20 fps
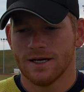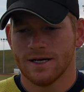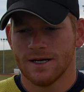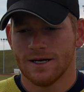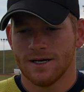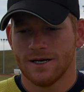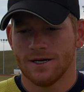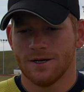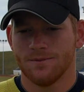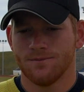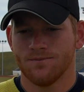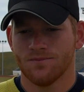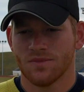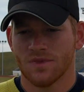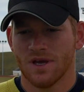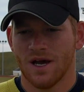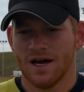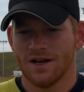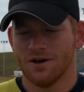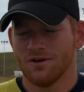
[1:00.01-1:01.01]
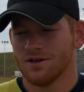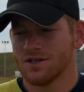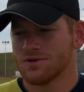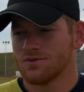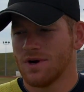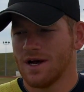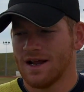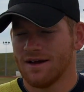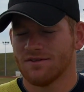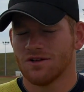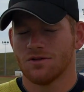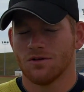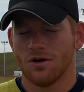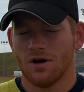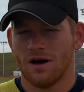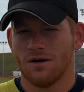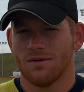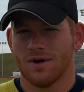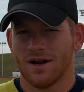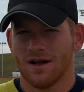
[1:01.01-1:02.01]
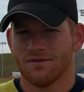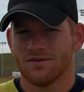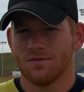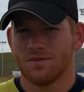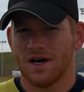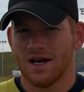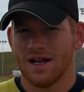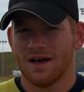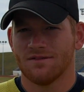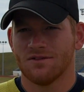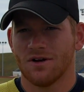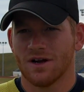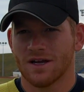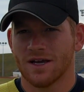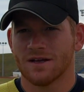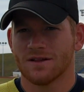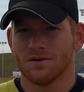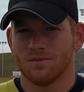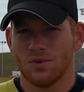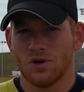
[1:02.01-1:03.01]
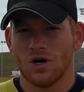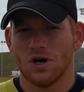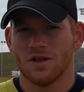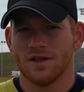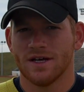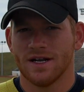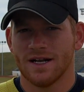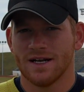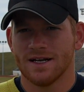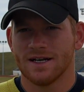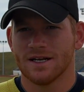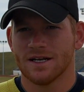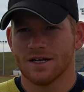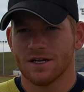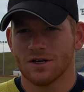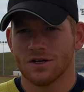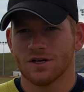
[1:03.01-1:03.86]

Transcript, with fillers: I noticed right off the bat after I kicked the ball that I didn't get a